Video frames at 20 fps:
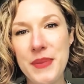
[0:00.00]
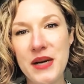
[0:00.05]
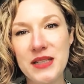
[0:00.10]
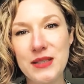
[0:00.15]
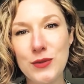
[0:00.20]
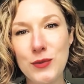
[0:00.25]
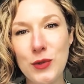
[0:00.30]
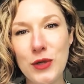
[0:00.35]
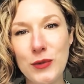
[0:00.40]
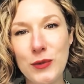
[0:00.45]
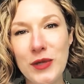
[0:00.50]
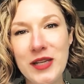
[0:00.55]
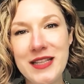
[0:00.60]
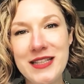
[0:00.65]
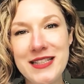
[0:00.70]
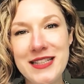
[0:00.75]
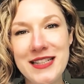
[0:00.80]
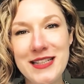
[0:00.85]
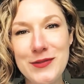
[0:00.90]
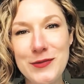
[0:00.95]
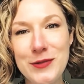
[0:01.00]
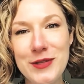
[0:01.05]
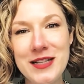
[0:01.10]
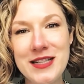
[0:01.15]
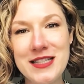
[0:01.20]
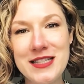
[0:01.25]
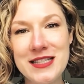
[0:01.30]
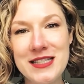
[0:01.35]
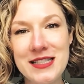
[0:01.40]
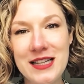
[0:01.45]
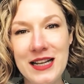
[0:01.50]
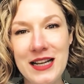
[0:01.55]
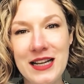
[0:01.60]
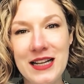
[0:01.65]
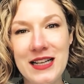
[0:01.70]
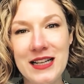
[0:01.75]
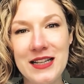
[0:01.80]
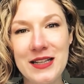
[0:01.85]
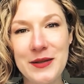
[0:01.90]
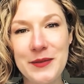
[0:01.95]
but what we did was
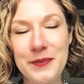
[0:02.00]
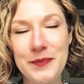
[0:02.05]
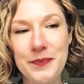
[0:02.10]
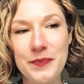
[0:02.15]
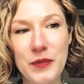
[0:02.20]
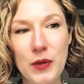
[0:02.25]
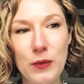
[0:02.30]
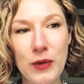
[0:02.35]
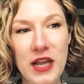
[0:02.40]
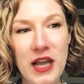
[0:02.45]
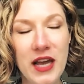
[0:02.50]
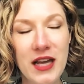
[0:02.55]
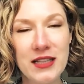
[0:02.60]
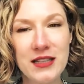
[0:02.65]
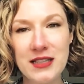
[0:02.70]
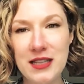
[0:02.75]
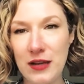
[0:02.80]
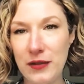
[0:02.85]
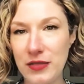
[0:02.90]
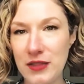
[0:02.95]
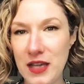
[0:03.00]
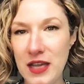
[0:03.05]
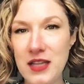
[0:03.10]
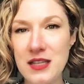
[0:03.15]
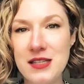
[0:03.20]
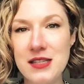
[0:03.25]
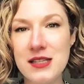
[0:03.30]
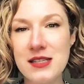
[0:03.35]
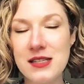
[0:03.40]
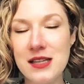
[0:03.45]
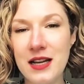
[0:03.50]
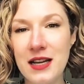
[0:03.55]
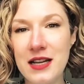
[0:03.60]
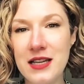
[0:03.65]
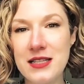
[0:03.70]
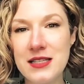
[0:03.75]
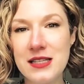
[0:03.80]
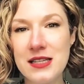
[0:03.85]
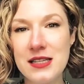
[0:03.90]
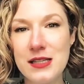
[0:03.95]
um, we handed out the
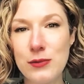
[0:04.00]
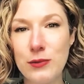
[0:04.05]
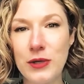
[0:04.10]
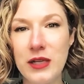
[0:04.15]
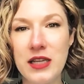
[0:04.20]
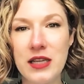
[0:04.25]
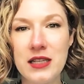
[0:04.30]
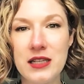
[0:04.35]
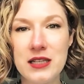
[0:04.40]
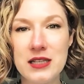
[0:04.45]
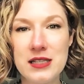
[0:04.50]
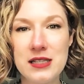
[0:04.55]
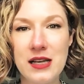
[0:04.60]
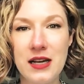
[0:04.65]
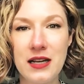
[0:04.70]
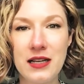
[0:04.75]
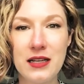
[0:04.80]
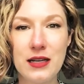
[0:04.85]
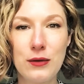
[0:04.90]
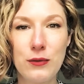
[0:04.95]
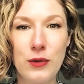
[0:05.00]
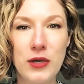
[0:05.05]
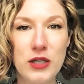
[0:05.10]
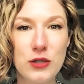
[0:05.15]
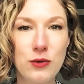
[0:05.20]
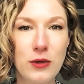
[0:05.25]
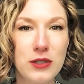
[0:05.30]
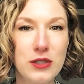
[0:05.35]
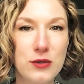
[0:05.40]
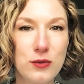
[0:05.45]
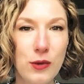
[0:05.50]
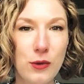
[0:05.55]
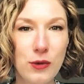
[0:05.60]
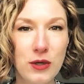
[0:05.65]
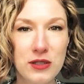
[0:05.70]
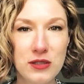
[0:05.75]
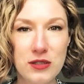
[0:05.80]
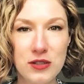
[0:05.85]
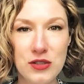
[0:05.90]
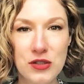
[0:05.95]
exercises we decided which ones we
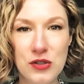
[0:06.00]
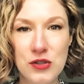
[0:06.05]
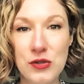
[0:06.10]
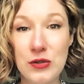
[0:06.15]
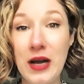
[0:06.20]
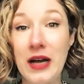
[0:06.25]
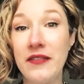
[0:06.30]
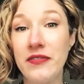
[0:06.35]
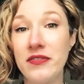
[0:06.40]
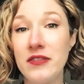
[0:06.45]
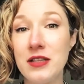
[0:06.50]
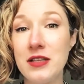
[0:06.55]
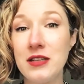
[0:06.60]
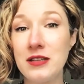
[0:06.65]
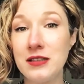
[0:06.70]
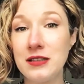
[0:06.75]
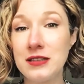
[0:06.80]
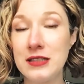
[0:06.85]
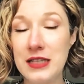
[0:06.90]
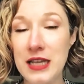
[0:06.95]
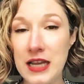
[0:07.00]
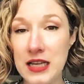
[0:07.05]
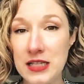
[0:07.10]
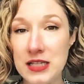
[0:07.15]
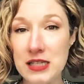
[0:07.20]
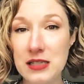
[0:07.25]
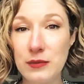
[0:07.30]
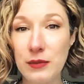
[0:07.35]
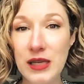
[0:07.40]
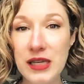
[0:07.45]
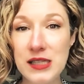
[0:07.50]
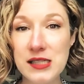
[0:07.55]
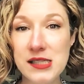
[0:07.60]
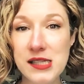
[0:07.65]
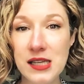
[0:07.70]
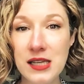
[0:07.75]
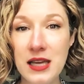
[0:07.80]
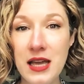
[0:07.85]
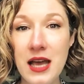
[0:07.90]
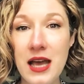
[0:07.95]
wanted to do until the next
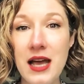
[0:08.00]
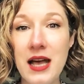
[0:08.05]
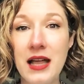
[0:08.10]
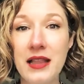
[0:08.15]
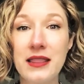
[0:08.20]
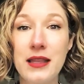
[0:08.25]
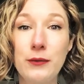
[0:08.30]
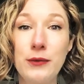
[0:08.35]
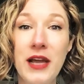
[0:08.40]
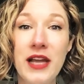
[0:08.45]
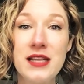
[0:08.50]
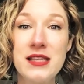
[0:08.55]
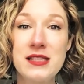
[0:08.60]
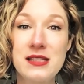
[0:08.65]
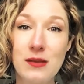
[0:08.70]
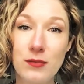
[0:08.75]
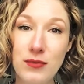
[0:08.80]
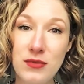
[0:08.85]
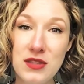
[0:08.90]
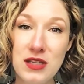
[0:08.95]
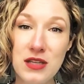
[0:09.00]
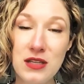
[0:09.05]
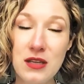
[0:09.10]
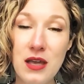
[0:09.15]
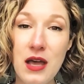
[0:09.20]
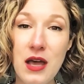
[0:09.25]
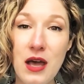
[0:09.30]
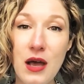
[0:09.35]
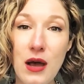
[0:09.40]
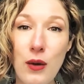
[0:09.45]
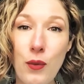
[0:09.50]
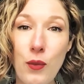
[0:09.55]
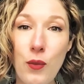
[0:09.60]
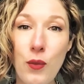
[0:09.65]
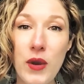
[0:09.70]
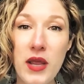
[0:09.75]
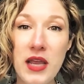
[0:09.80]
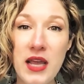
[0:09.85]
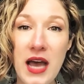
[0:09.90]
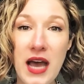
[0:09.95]
meeting and then we had something
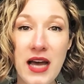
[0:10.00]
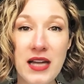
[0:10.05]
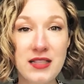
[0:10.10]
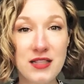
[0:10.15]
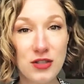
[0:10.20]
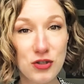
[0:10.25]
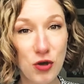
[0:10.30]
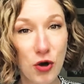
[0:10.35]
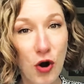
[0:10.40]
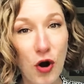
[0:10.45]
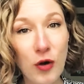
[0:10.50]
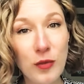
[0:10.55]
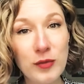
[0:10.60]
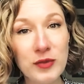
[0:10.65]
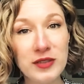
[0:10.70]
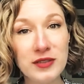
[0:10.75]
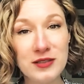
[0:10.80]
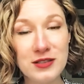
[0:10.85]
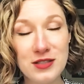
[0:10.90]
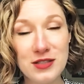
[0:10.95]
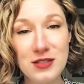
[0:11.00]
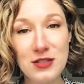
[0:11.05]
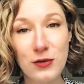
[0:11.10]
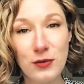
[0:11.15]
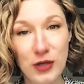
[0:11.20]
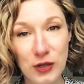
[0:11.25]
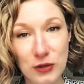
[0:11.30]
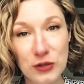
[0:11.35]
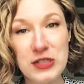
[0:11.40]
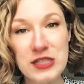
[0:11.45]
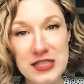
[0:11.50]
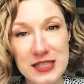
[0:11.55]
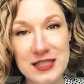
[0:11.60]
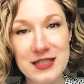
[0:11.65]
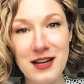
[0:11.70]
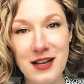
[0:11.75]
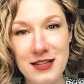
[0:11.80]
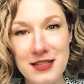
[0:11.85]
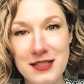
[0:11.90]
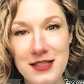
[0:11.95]
we had in common so we could
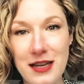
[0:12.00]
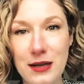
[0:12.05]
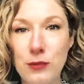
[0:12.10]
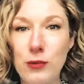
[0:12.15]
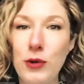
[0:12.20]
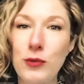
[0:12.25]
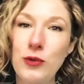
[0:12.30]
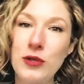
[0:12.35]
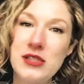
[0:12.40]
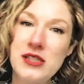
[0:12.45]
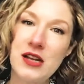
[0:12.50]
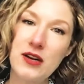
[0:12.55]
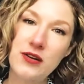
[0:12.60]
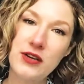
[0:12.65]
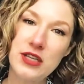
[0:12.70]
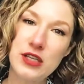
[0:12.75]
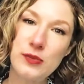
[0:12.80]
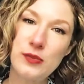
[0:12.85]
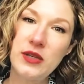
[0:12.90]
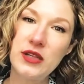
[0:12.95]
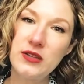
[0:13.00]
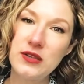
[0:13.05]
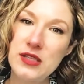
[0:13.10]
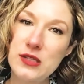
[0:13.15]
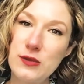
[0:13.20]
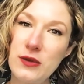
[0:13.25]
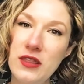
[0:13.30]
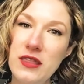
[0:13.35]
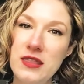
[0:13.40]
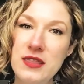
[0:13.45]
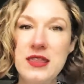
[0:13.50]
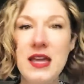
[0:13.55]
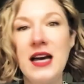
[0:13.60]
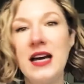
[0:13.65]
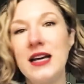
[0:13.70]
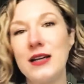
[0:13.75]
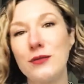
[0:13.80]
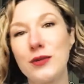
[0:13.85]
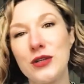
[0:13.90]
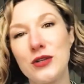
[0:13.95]
discuss that what was our experience with
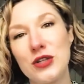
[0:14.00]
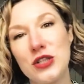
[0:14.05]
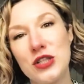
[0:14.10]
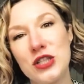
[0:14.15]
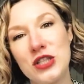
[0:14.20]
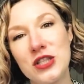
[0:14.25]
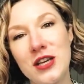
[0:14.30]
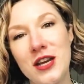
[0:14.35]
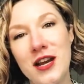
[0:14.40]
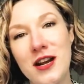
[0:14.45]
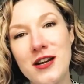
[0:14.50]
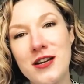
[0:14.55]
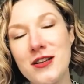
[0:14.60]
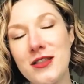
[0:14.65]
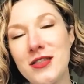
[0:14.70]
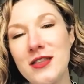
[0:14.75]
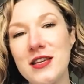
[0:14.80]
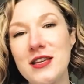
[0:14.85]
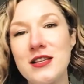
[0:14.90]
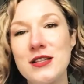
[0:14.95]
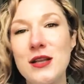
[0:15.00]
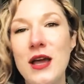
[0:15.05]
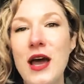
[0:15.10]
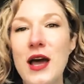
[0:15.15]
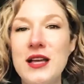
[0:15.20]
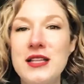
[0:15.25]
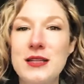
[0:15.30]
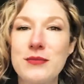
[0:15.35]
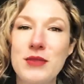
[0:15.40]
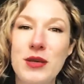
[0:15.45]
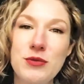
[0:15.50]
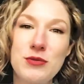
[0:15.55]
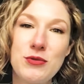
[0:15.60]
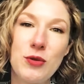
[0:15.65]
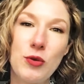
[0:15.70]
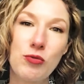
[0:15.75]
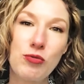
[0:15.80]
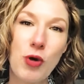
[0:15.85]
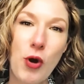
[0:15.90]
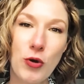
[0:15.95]
that we could share things sometimes
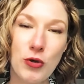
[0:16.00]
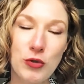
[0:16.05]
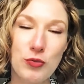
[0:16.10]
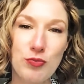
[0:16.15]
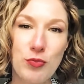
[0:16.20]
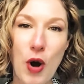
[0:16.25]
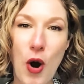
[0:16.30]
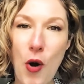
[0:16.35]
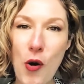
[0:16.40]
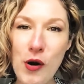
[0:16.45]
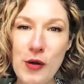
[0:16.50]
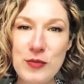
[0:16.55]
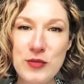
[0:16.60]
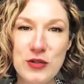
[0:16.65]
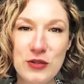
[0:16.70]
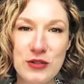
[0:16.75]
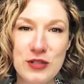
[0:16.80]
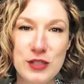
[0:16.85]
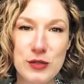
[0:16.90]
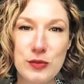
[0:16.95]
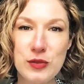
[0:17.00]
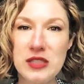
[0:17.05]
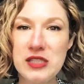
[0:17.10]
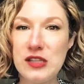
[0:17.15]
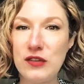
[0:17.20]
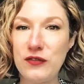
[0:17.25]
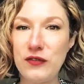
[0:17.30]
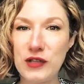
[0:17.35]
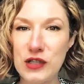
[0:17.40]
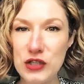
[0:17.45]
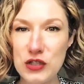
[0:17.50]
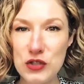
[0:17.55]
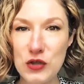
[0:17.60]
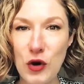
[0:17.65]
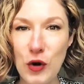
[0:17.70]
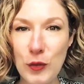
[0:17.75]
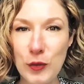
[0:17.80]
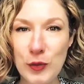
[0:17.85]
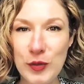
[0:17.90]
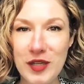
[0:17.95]
we wrote poems on a specific
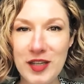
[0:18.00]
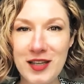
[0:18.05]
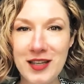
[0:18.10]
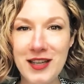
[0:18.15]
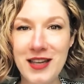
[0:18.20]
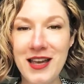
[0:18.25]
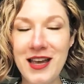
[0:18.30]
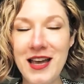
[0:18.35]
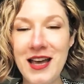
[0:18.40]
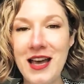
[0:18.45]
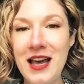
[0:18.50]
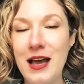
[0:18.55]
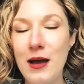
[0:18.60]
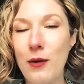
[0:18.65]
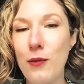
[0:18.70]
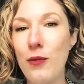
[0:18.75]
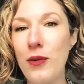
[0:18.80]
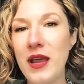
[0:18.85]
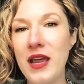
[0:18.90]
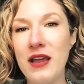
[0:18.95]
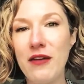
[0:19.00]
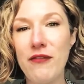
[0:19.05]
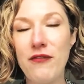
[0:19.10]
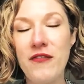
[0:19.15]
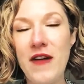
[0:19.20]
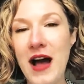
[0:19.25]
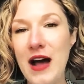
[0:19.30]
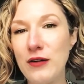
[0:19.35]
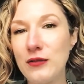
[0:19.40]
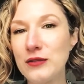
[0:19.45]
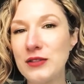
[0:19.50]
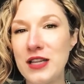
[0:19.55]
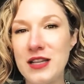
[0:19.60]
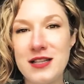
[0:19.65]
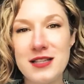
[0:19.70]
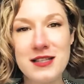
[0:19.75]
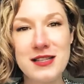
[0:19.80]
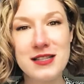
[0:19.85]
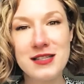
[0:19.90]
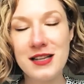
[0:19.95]
topic we found
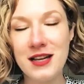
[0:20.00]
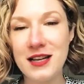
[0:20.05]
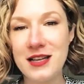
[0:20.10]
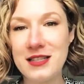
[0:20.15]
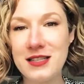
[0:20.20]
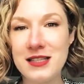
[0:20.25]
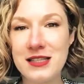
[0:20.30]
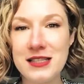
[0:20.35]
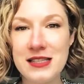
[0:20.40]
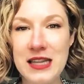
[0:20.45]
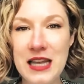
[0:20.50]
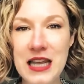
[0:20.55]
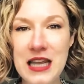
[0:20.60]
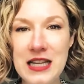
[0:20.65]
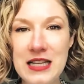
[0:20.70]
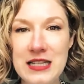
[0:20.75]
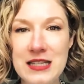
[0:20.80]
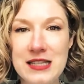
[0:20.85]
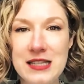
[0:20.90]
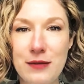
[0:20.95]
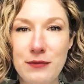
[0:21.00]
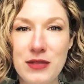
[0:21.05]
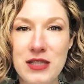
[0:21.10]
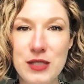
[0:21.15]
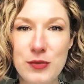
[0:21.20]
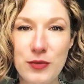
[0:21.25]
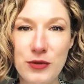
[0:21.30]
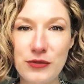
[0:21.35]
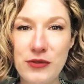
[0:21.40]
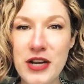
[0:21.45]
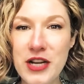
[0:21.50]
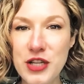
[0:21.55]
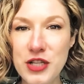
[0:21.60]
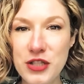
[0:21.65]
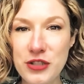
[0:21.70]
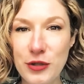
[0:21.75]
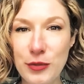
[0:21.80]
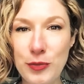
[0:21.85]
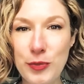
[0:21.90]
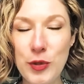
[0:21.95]
exercises in some
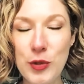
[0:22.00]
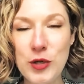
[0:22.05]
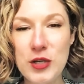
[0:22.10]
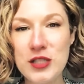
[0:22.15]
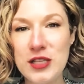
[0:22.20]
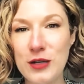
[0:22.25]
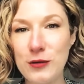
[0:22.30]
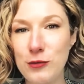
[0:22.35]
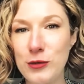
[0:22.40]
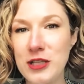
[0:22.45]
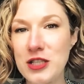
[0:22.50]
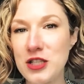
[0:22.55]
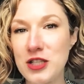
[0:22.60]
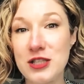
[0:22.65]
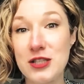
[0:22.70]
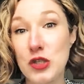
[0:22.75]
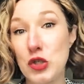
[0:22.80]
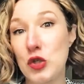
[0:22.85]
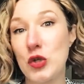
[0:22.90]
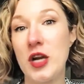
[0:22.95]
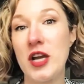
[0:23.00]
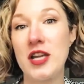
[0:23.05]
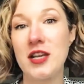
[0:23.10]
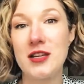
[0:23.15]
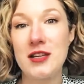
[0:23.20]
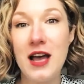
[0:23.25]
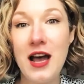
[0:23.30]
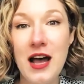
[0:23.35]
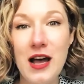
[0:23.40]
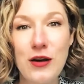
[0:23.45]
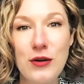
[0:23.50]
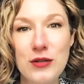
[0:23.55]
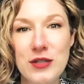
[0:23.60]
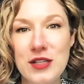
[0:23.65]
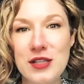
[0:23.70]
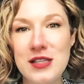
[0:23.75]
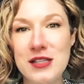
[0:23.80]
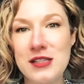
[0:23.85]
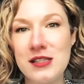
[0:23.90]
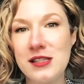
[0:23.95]
inspirational books and we just tried it out
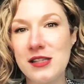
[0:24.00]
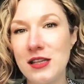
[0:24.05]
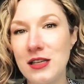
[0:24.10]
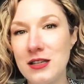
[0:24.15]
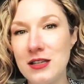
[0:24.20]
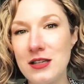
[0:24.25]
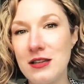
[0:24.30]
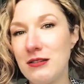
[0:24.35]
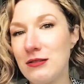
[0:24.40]
and see,